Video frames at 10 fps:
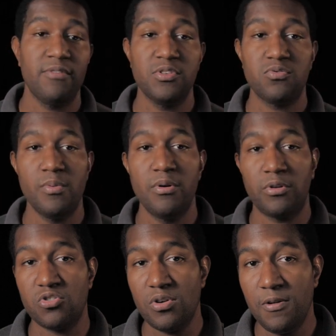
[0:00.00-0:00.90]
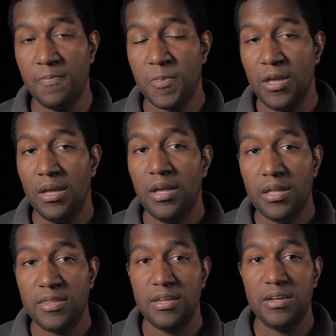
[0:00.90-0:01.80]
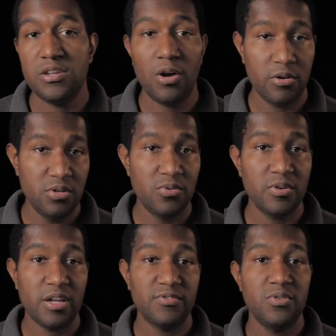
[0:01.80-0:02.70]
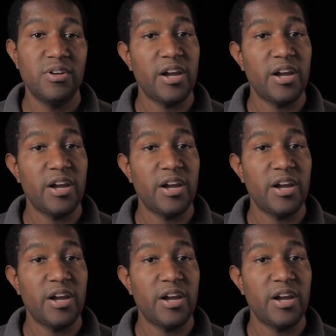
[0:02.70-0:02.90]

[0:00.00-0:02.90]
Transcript: of this remote control, then Yongnuo gives you a